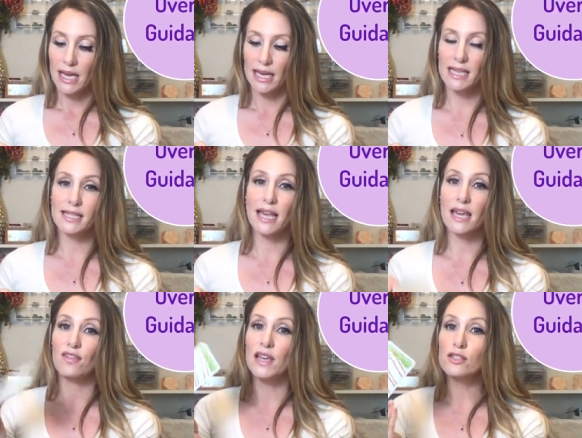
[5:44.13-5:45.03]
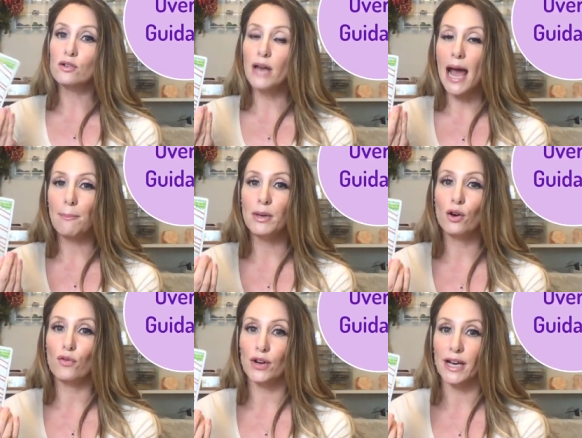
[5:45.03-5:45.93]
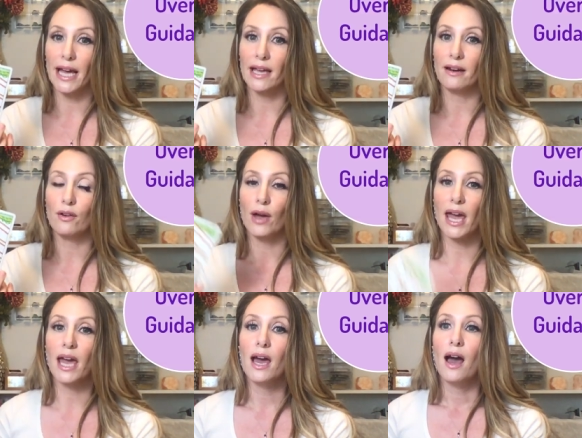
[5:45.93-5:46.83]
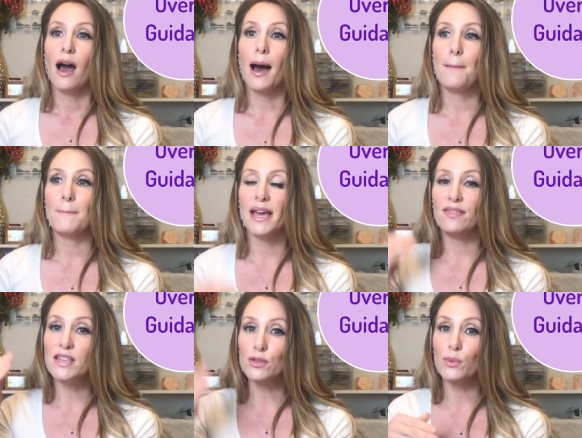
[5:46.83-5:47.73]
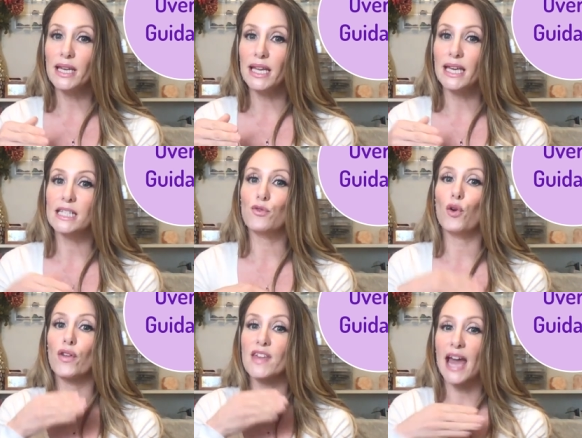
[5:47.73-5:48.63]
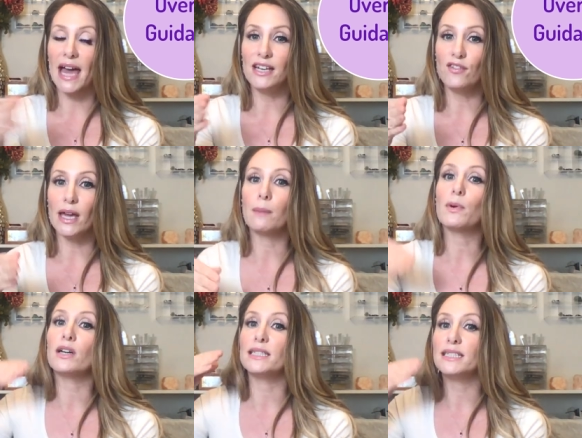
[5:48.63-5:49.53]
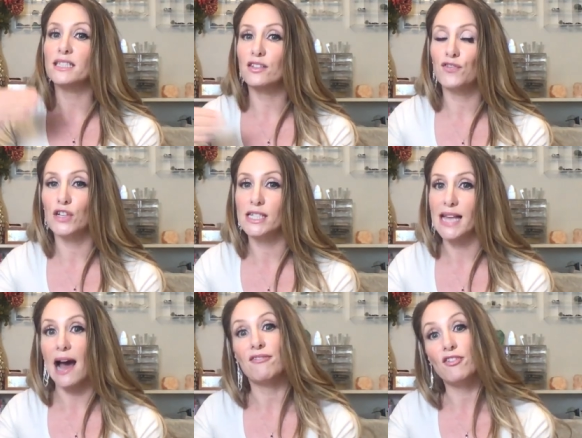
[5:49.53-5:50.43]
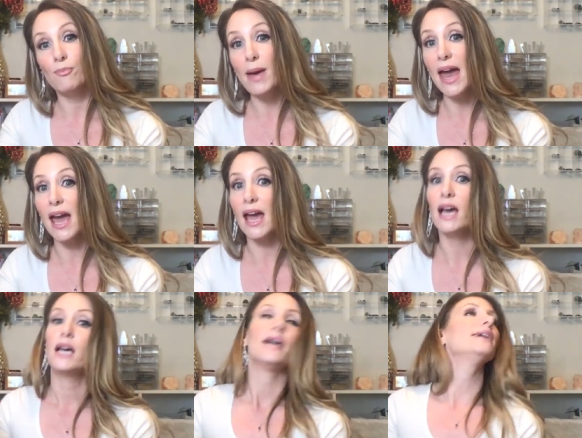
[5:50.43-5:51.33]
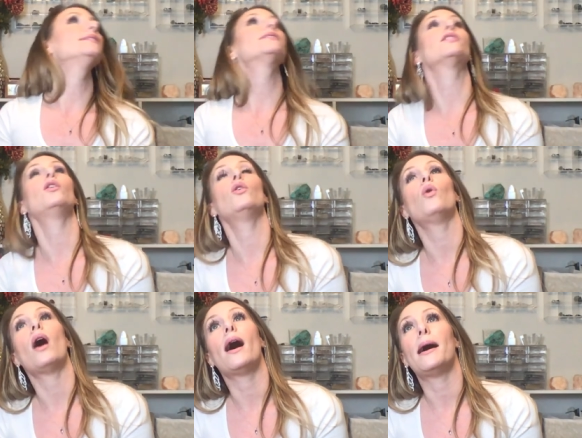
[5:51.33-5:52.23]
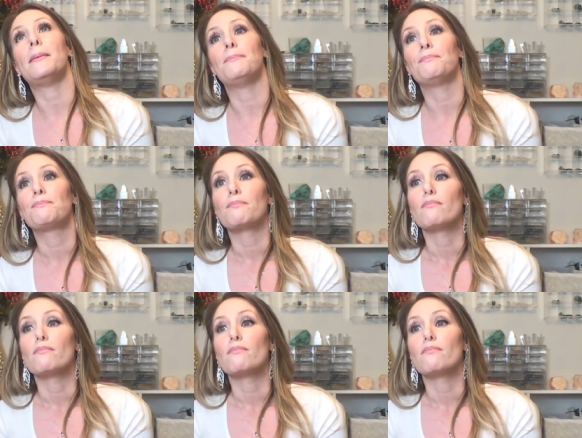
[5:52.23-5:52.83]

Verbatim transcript: is like things don't happen overnight, okay? Um, and this reading is for the end of April into the first half of May. And so, um,